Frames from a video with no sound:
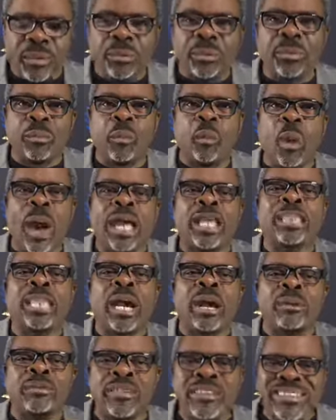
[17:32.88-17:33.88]
where
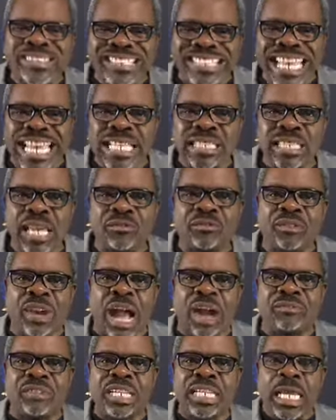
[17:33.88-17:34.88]
the seas have
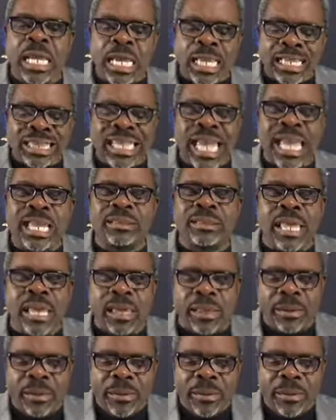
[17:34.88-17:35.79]
covered, the